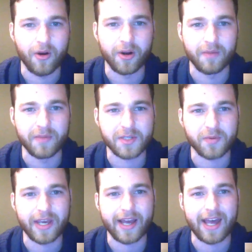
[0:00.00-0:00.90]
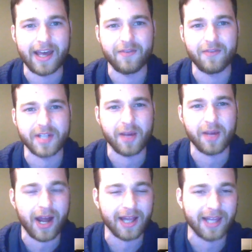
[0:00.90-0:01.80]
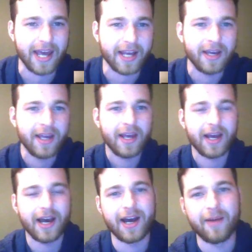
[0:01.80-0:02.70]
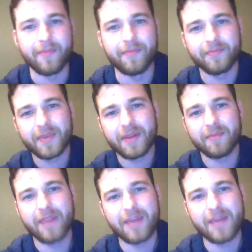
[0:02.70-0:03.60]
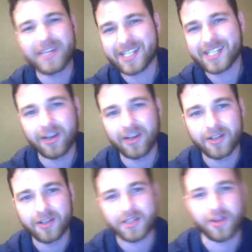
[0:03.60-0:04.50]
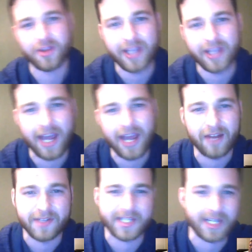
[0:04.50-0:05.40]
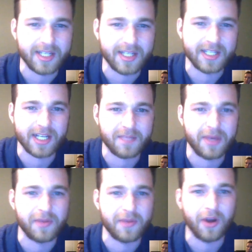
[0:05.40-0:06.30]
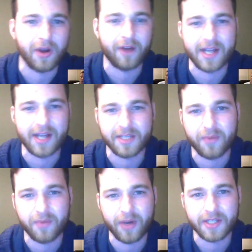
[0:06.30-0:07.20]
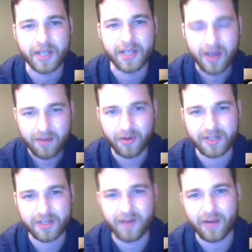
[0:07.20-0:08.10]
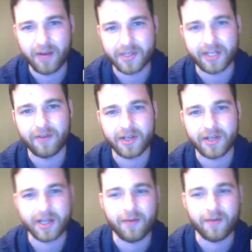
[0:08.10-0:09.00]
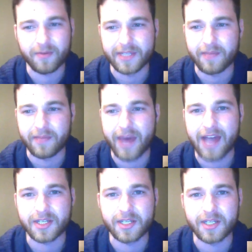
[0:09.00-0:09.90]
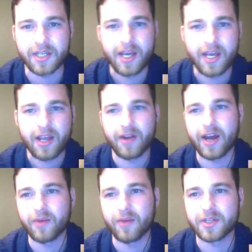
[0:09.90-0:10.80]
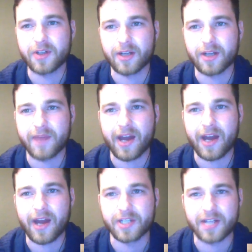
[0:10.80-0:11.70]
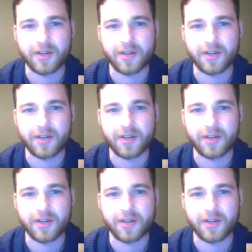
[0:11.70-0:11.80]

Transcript: him this week. If there's anyone I like, maybe Stills, 38 of his 66 PPR fantasy points. Most of any receiver has come from deep passes. And we just talked about how the Jets are